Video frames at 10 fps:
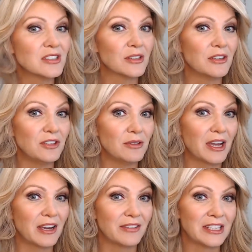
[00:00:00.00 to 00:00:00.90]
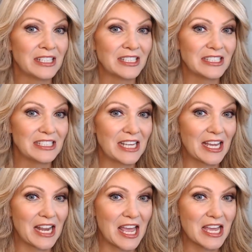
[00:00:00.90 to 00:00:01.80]
So if you have
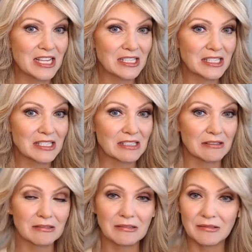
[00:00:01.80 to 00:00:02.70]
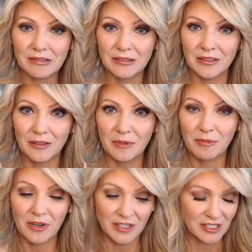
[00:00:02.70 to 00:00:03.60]
dead ends, I'm
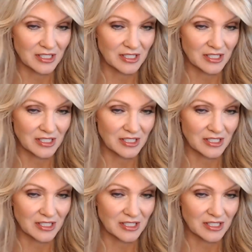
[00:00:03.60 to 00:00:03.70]
embarrassed to